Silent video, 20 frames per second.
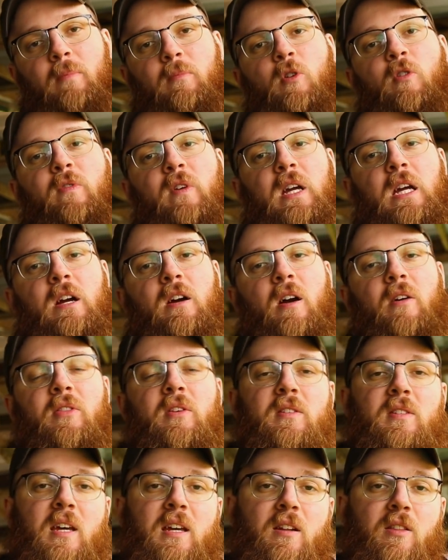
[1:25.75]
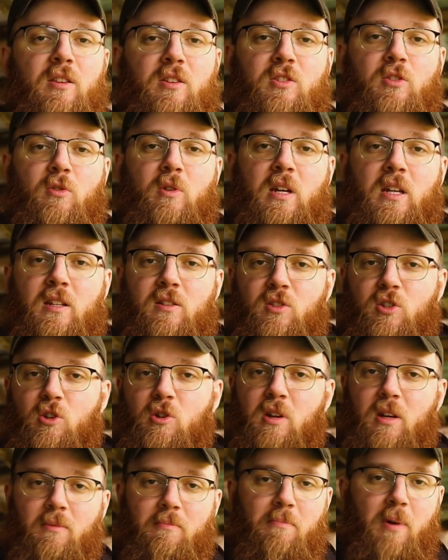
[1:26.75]
them over here on the side of the screen so
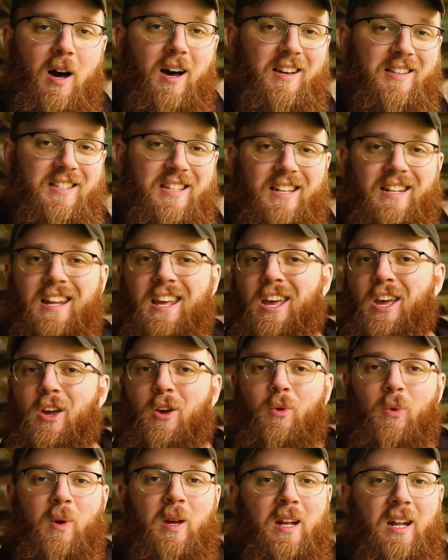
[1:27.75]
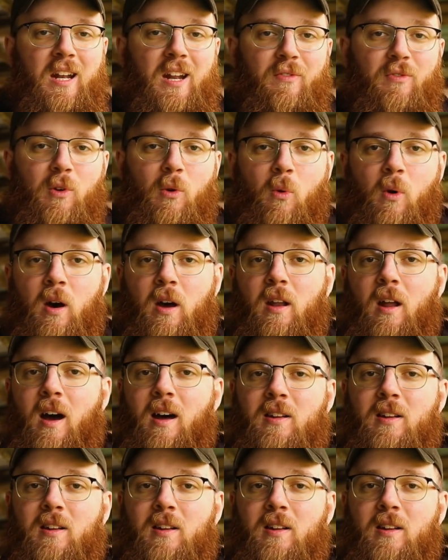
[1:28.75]
you can pause it, read it if you want.